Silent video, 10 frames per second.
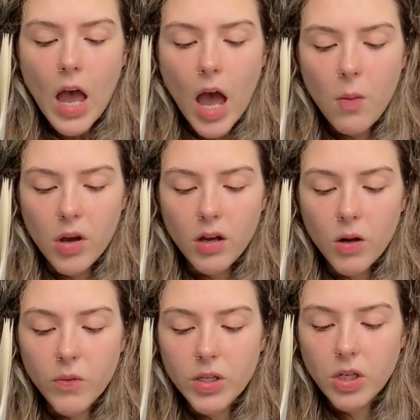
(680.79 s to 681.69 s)
Emma,
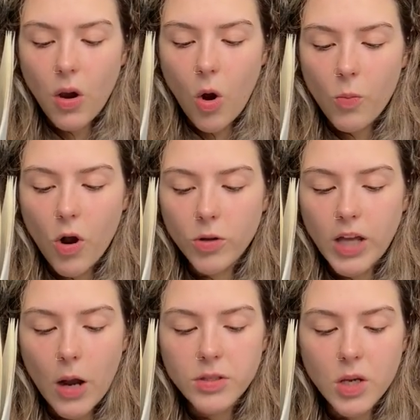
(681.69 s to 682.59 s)
on reaching home, called
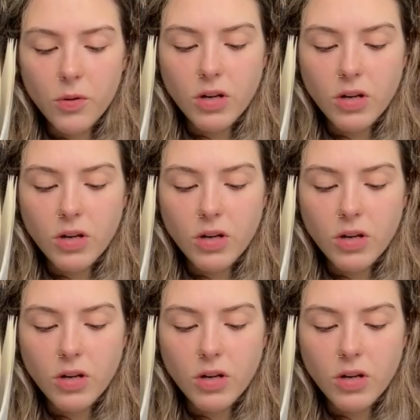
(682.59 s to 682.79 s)
the housekeeper